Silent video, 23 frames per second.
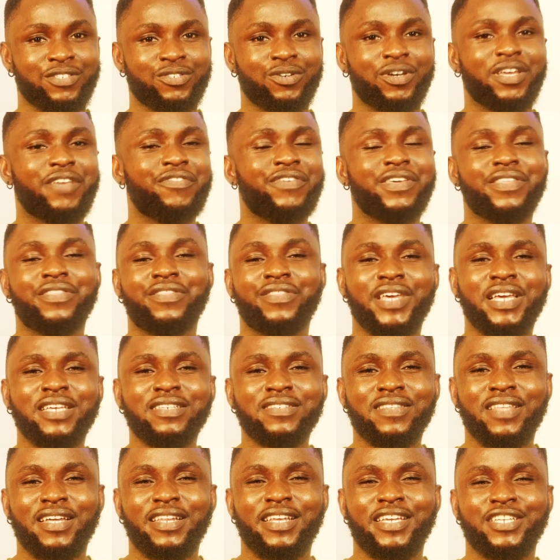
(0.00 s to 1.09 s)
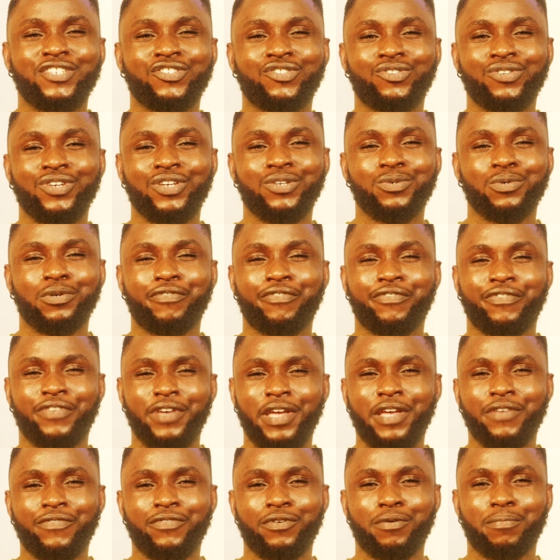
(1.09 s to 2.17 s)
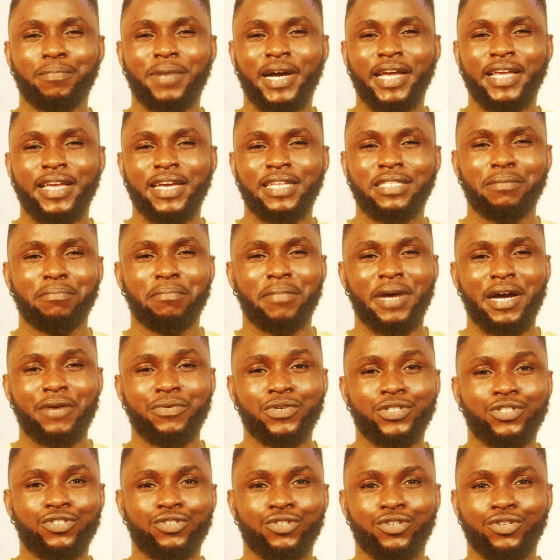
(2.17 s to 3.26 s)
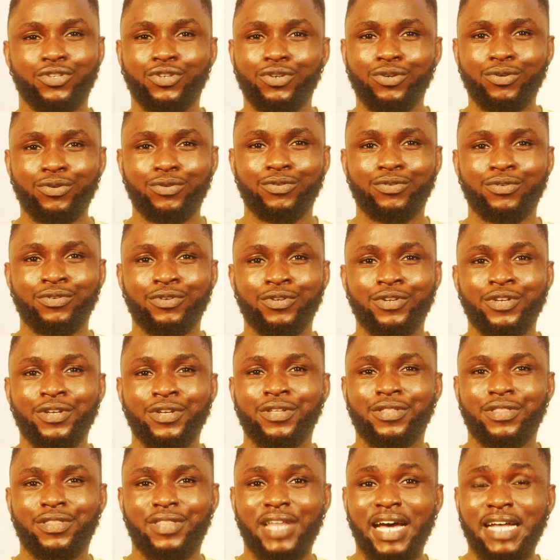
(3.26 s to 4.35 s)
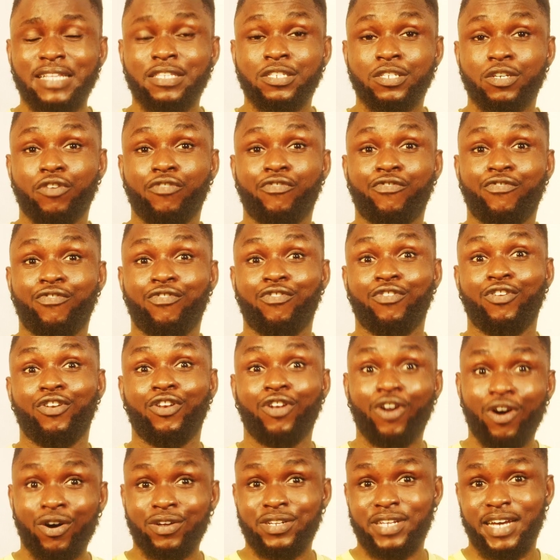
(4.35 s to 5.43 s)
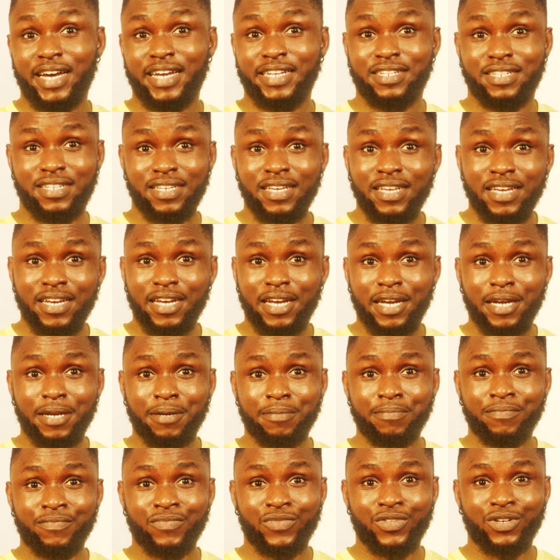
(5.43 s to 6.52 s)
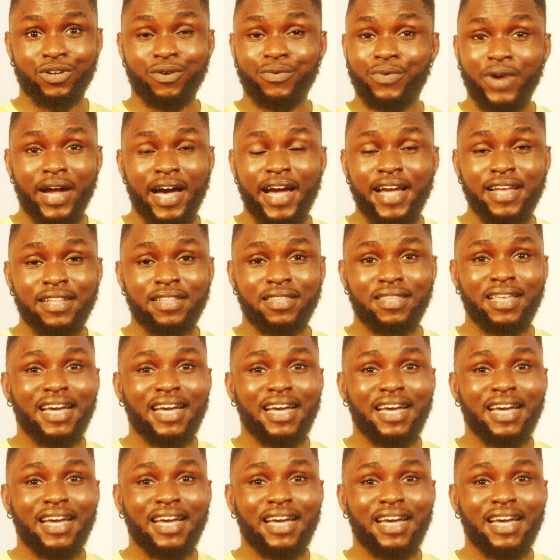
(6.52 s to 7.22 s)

So if he thinks that he's doing you a favor by getting married to you, that's a flawed idea, all right?